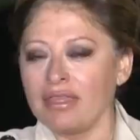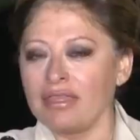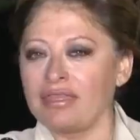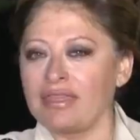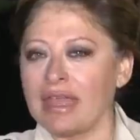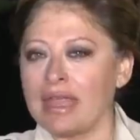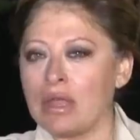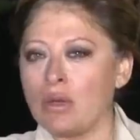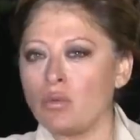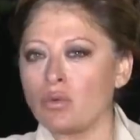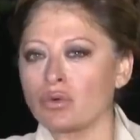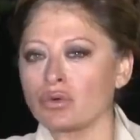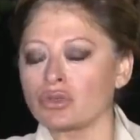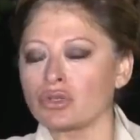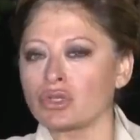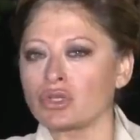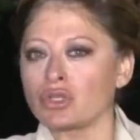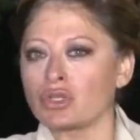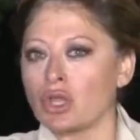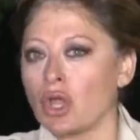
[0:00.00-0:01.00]
they were
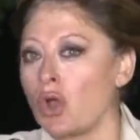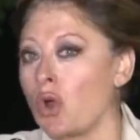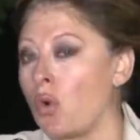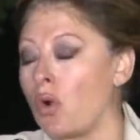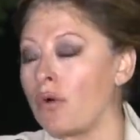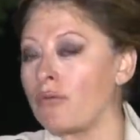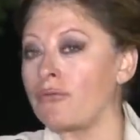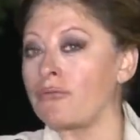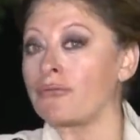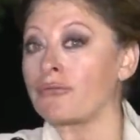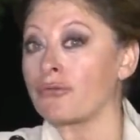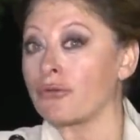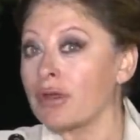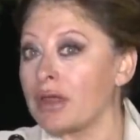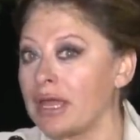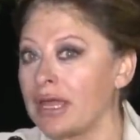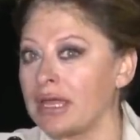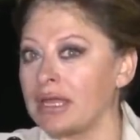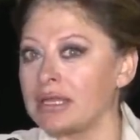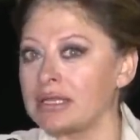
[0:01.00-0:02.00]
so
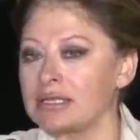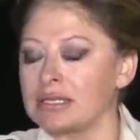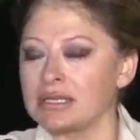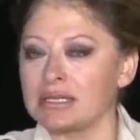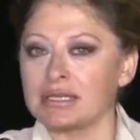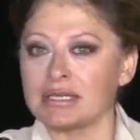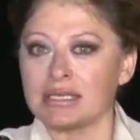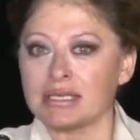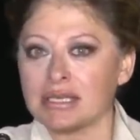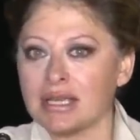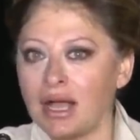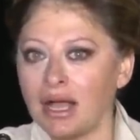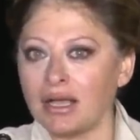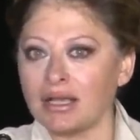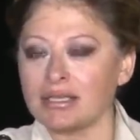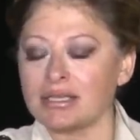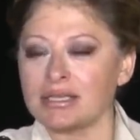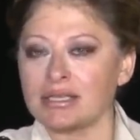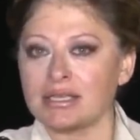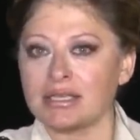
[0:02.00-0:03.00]
afraid to
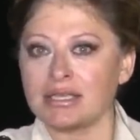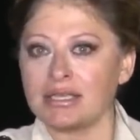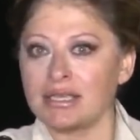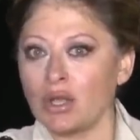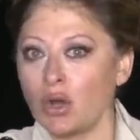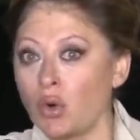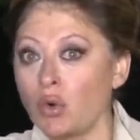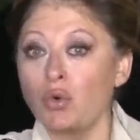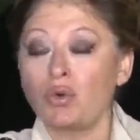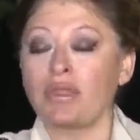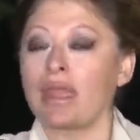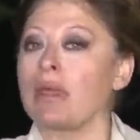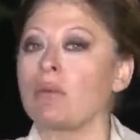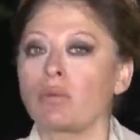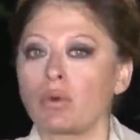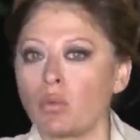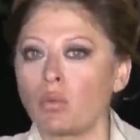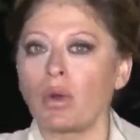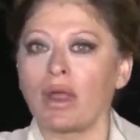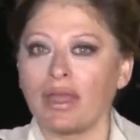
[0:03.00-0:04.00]
discuss who they
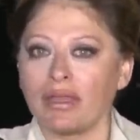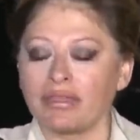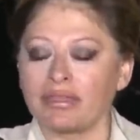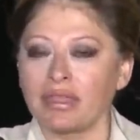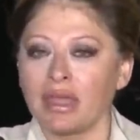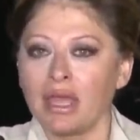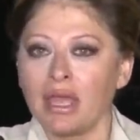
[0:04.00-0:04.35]
were with.